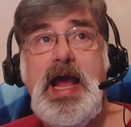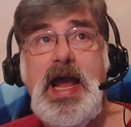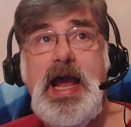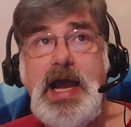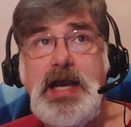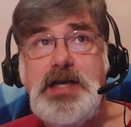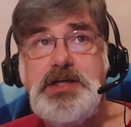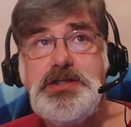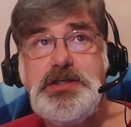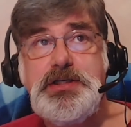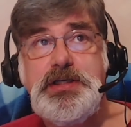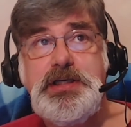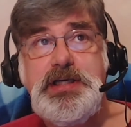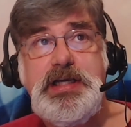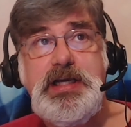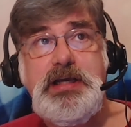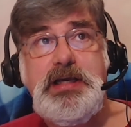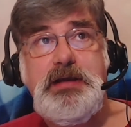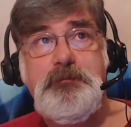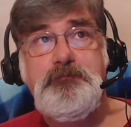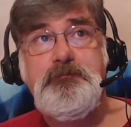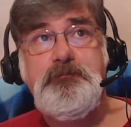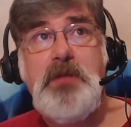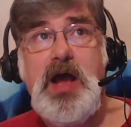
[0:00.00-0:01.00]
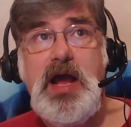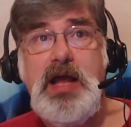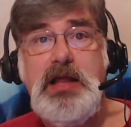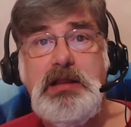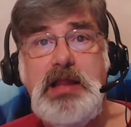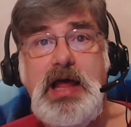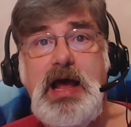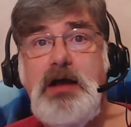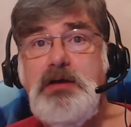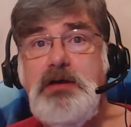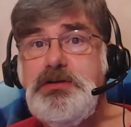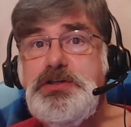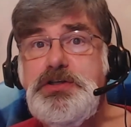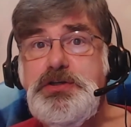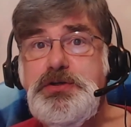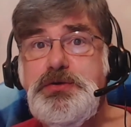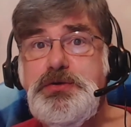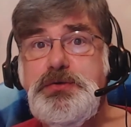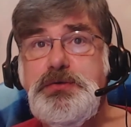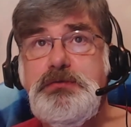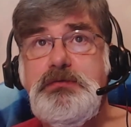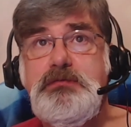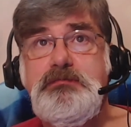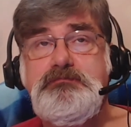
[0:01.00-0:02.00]
actually I allowed
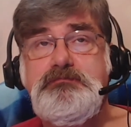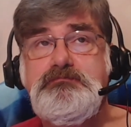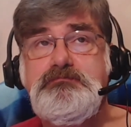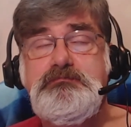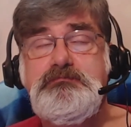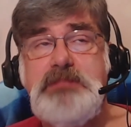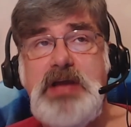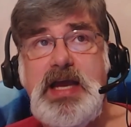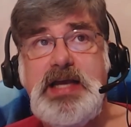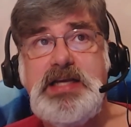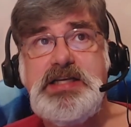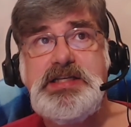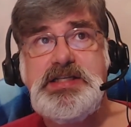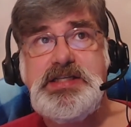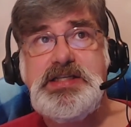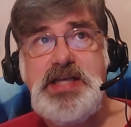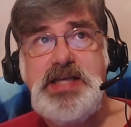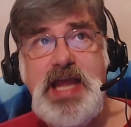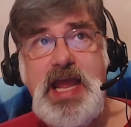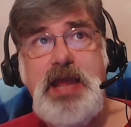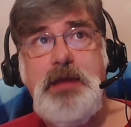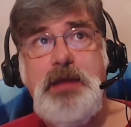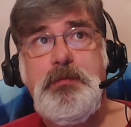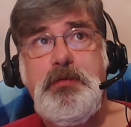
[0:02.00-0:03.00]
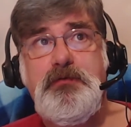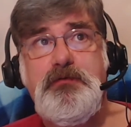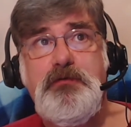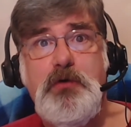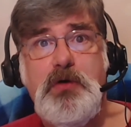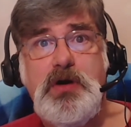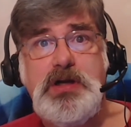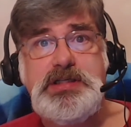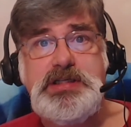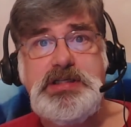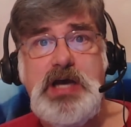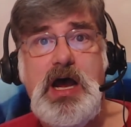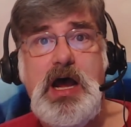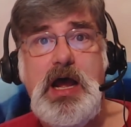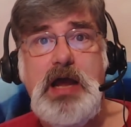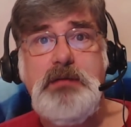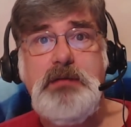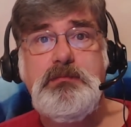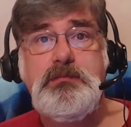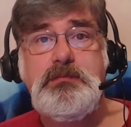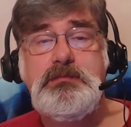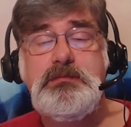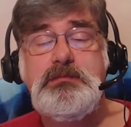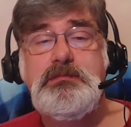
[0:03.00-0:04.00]
to escape for a
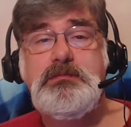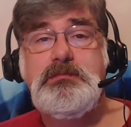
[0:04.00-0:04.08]
time.